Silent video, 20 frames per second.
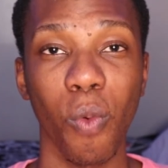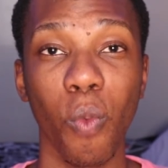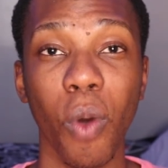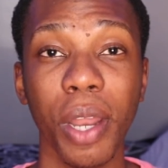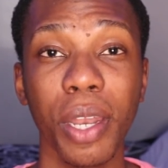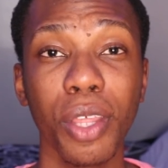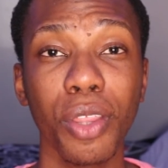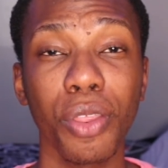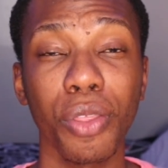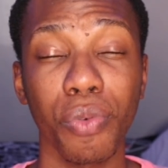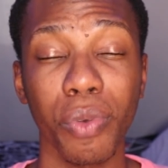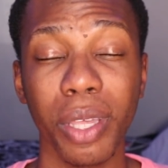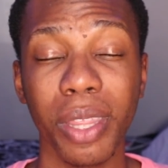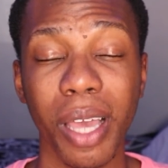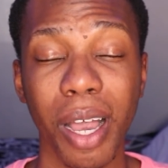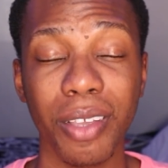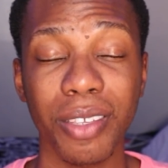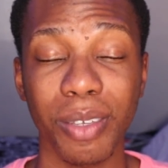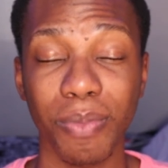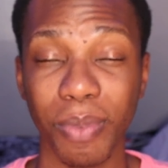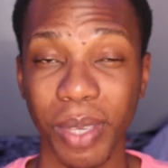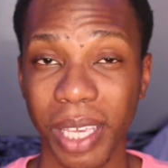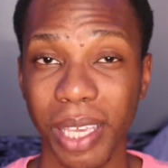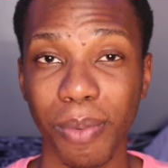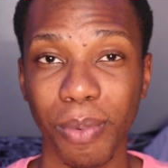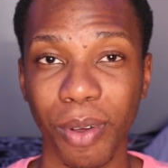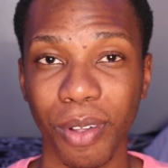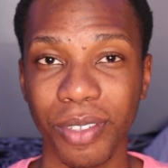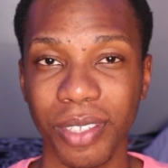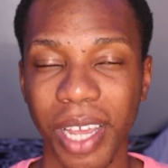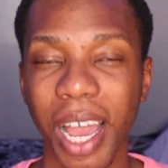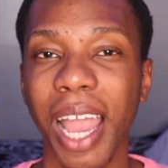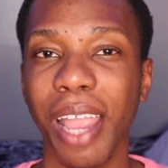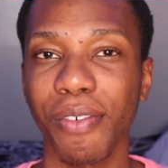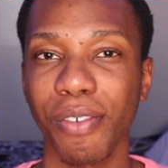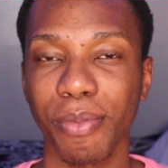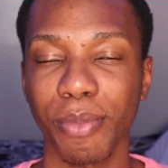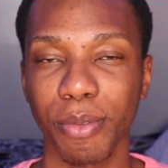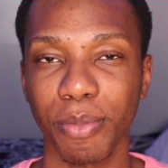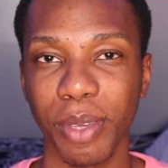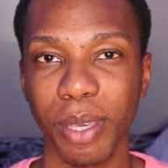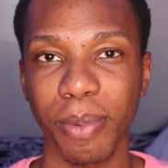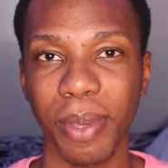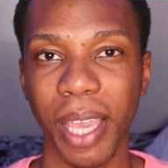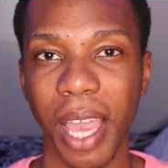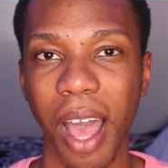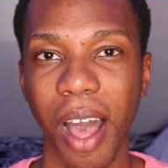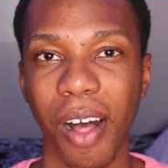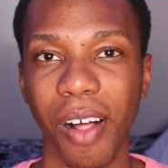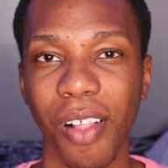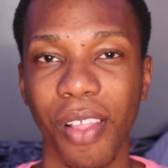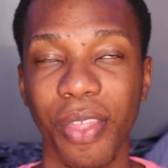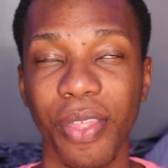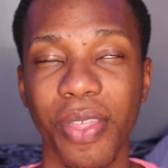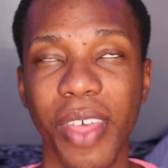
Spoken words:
1 in 3,000 people die from a BBL.